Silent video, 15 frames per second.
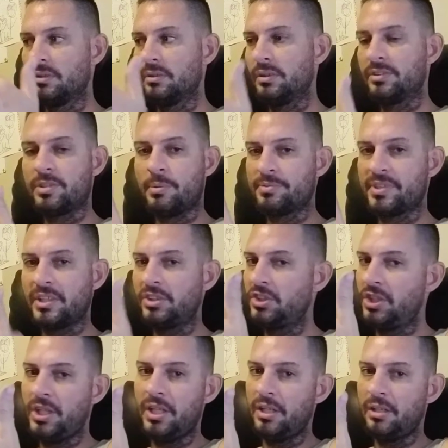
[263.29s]
it's almost like
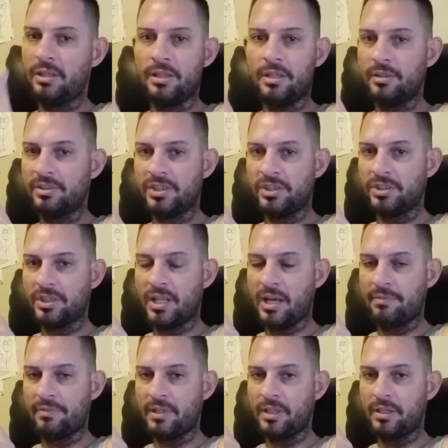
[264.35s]
cheating, she should
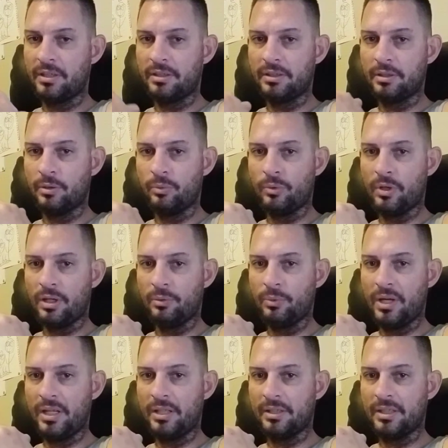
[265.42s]
have a
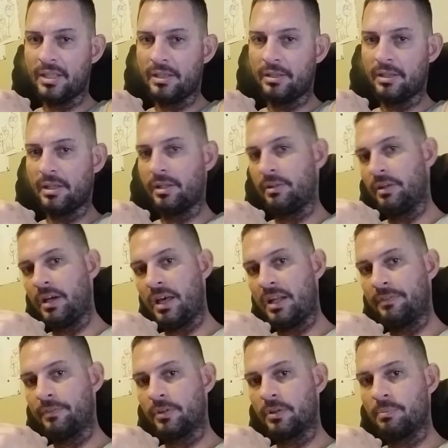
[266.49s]
way to get ahead
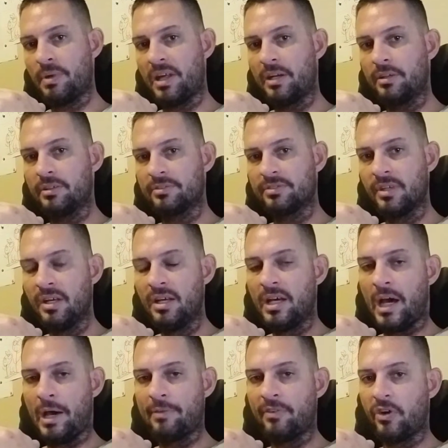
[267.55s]
of her competitors.
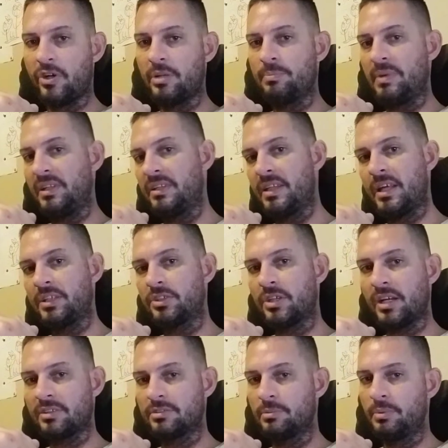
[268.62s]
I've already been to that
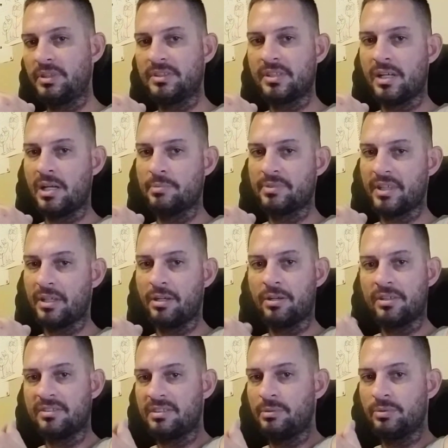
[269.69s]
track so many times. I can
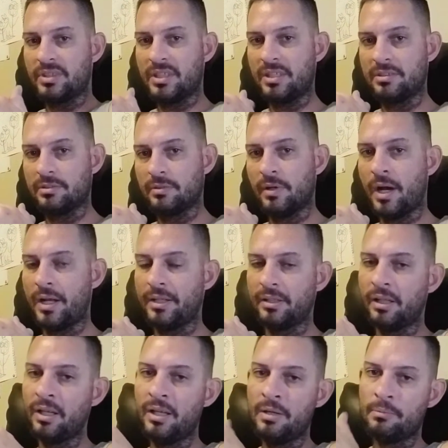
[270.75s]
already see what the kids are riding.
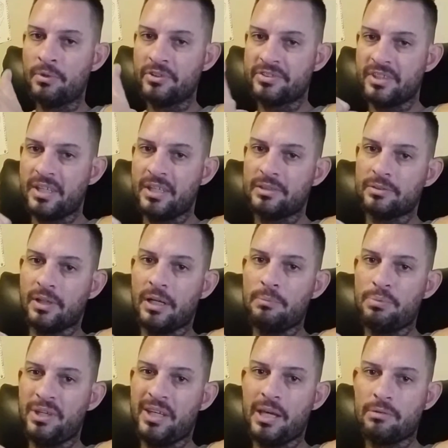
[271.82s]
Most of the kids are riding
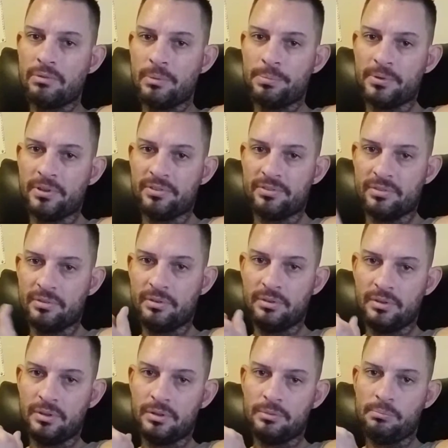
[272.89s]
PK Rippers,
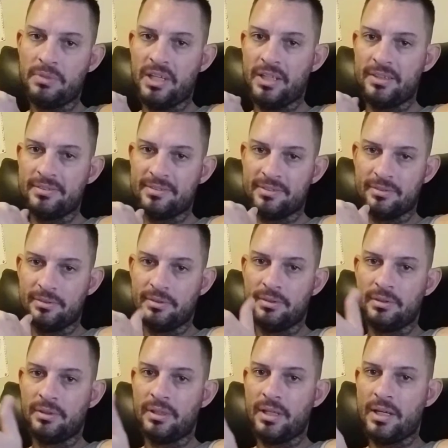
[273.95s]
minis,
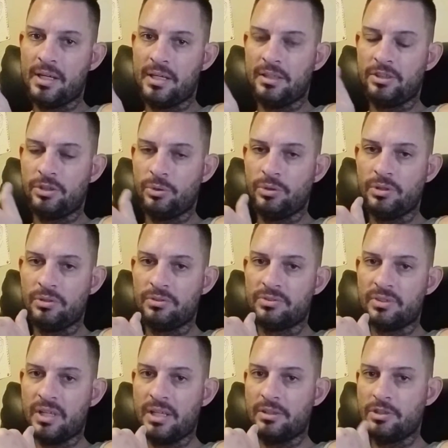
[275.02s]
and
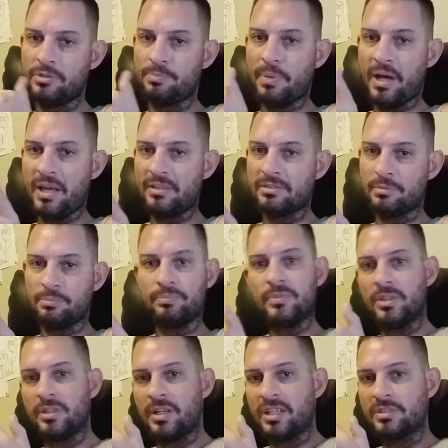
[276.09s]
juniors, and those bikes
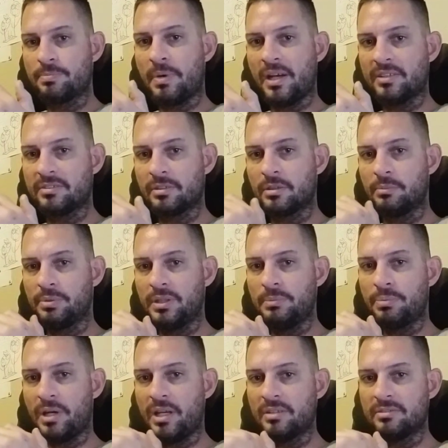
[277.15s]
they're nice bikes. They're complete
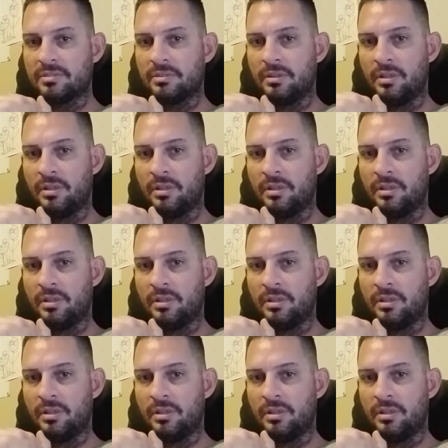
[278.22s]
bikes.